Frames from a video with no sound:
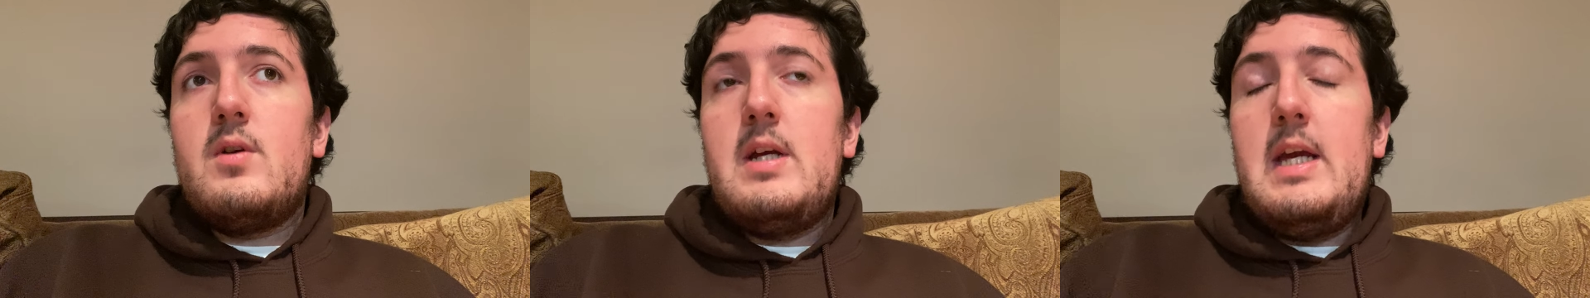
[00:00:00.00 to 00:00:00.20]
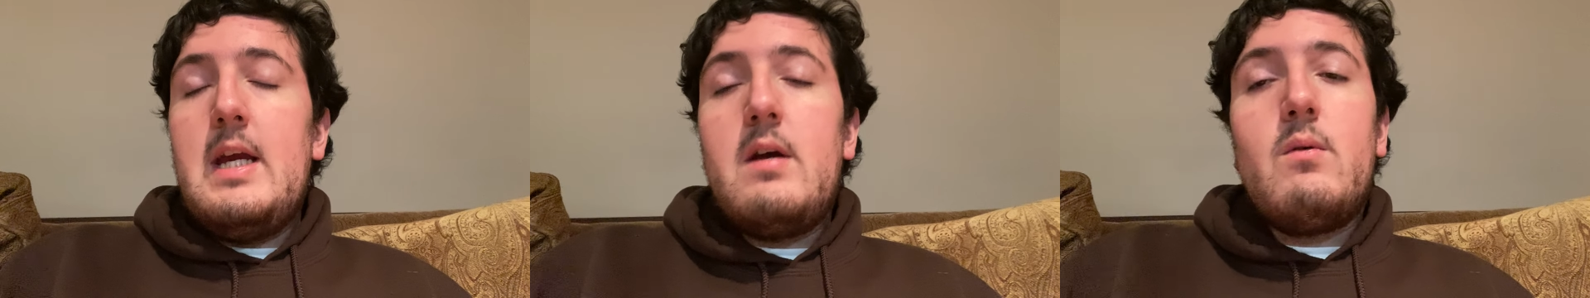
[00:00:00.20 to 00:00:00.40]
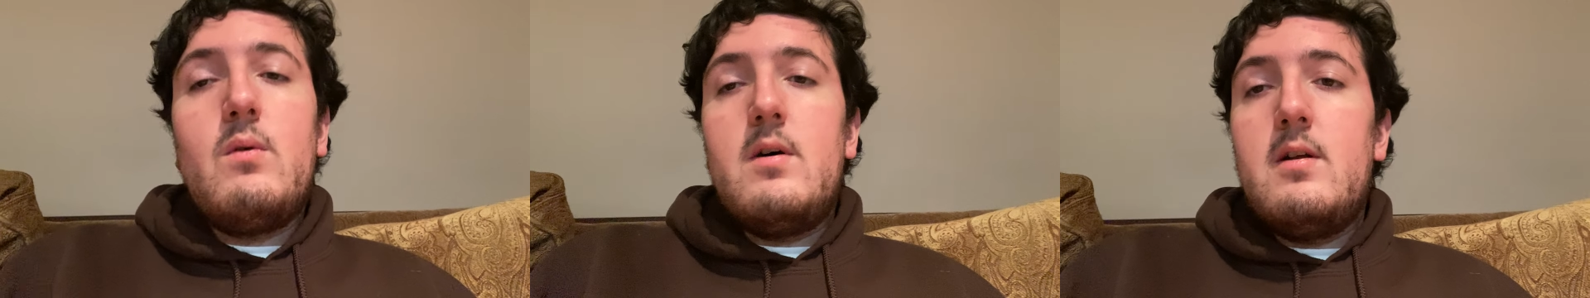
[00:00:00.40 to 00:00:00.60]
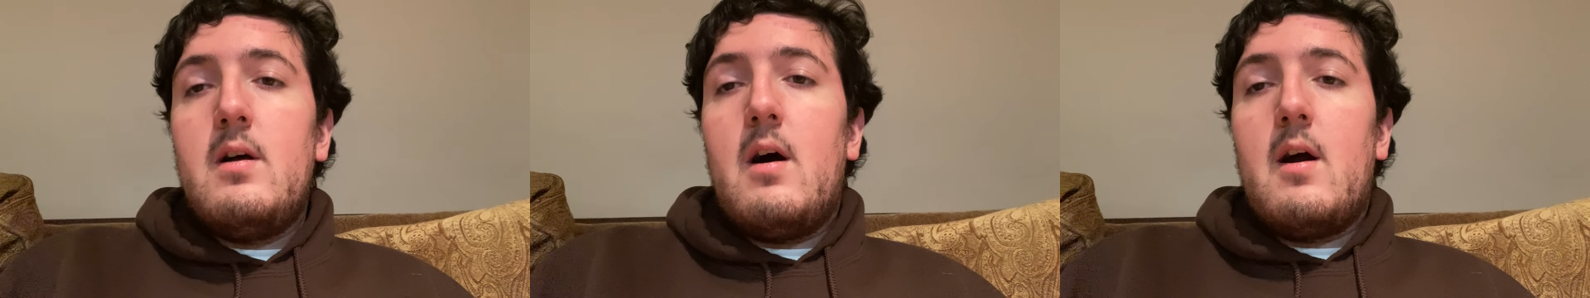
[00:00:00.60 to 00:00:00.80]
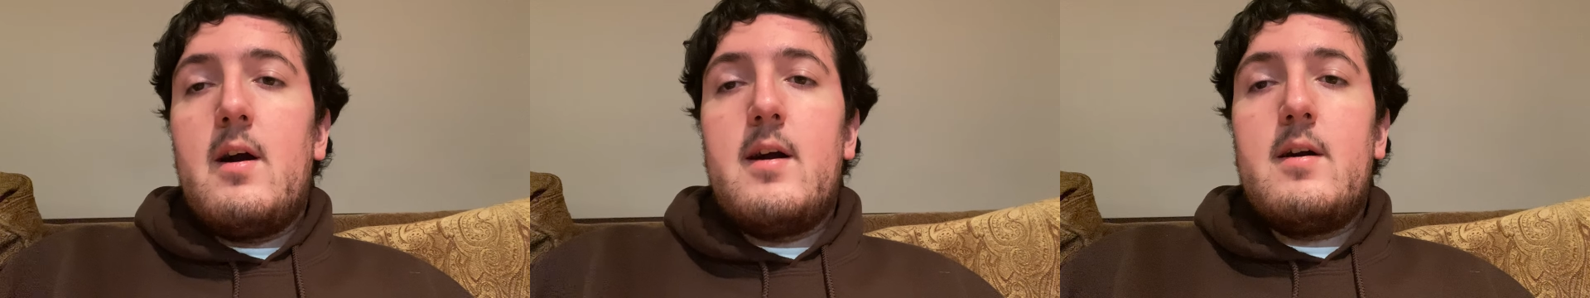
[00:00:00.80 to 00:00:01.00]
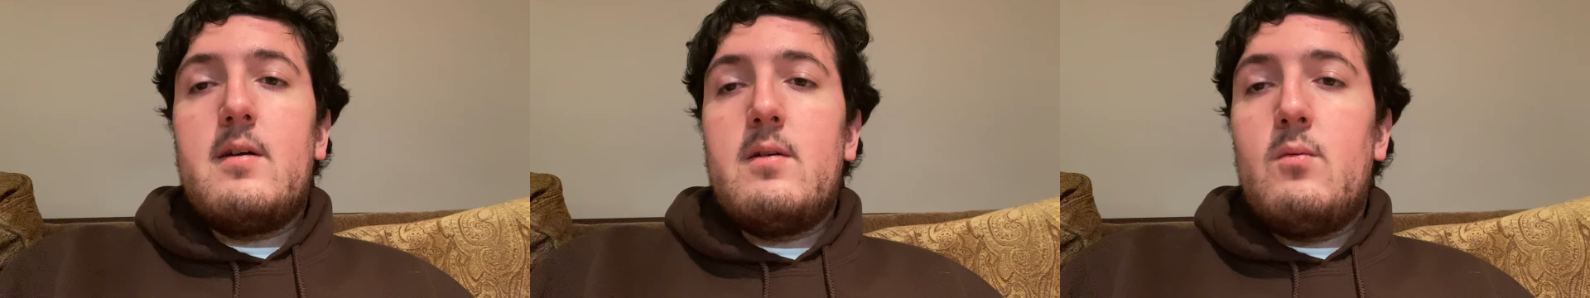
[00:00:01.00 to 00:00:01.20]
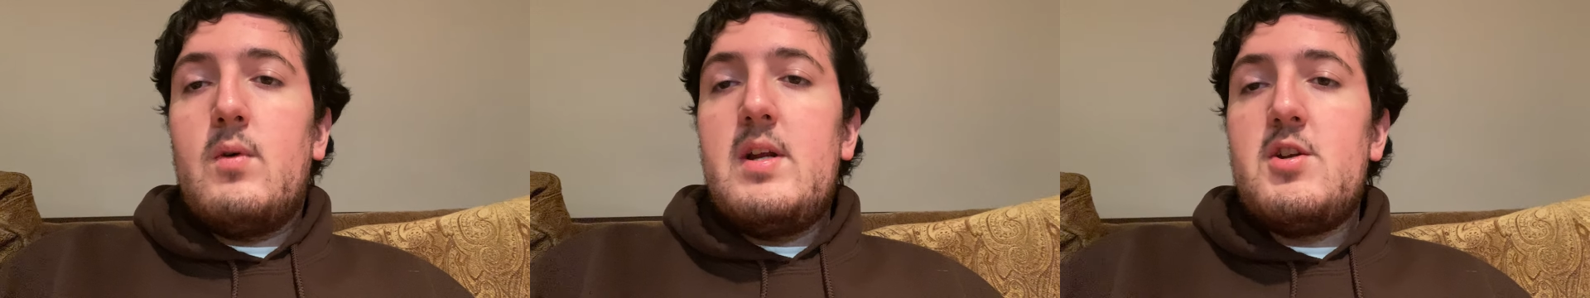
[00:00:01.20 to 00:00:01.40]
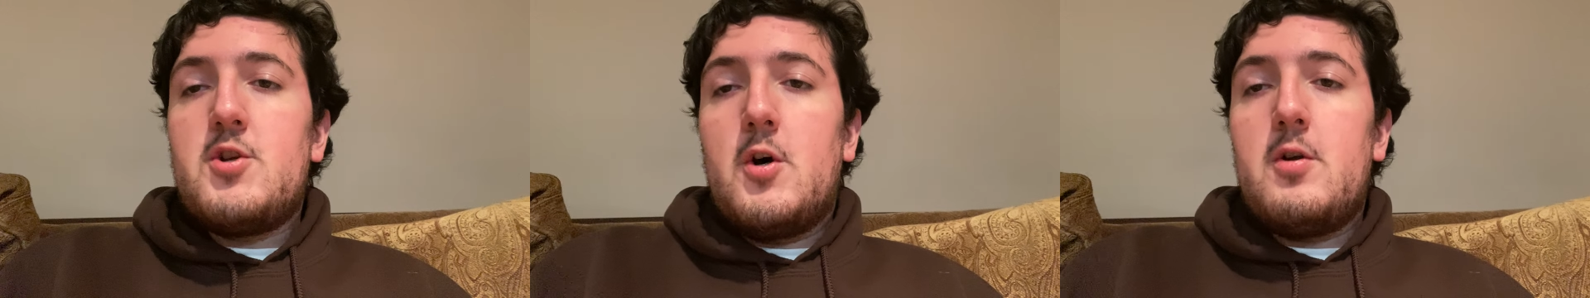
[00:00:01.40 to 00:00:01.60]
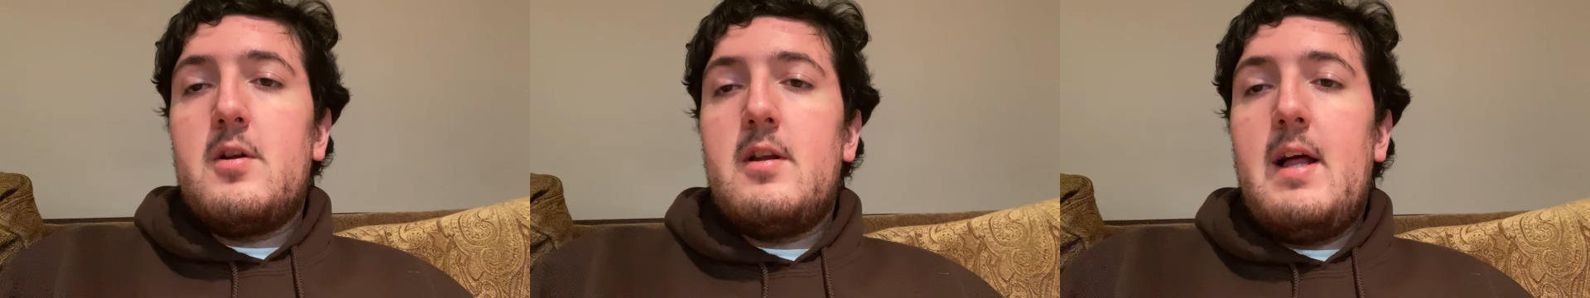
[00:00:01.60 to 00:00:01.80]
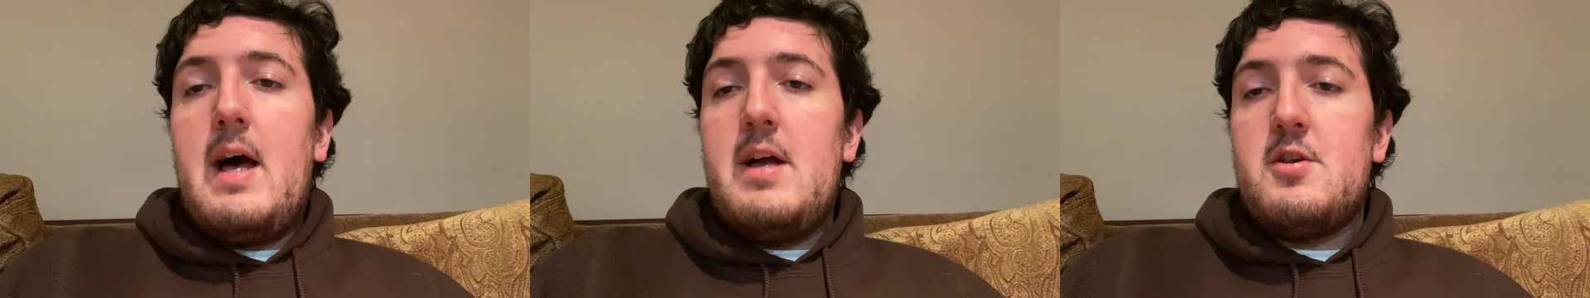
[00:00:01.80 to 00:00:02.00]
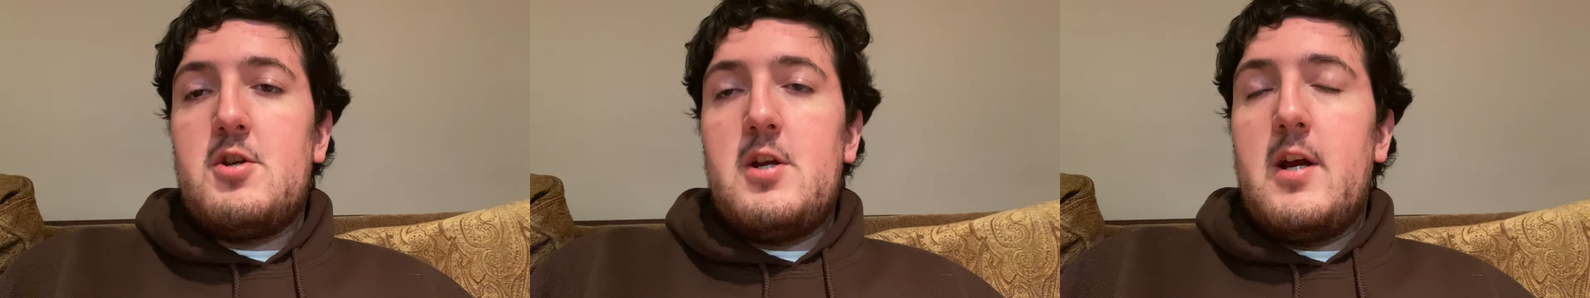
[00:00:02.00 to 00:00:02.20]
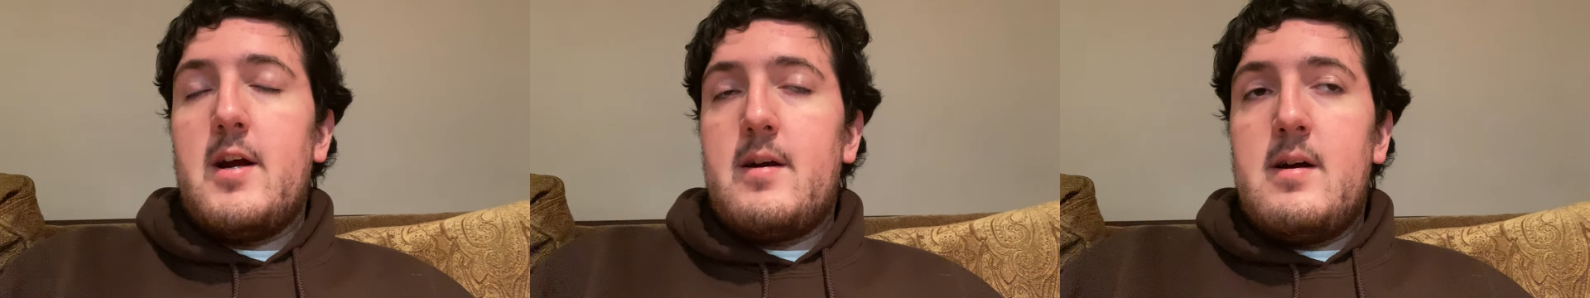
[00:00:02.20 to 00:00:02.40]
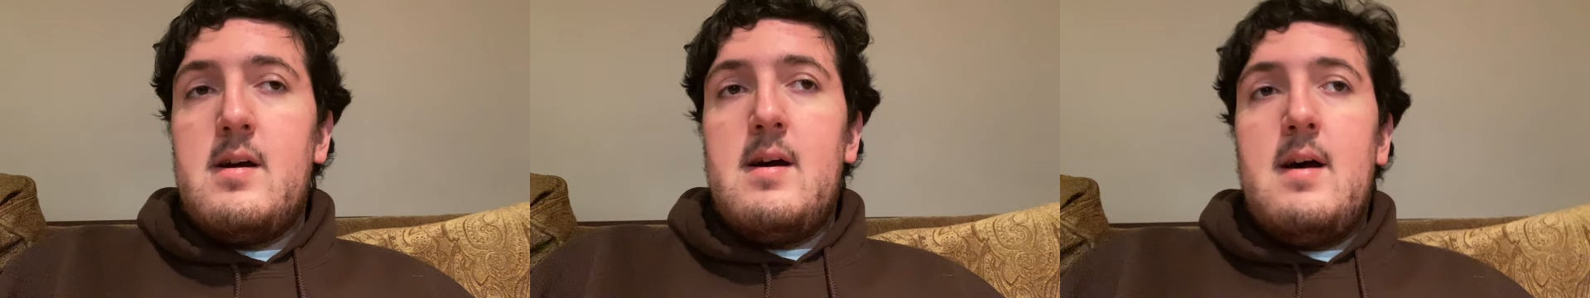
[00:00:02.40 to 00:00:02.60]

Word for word: equal our win total last year.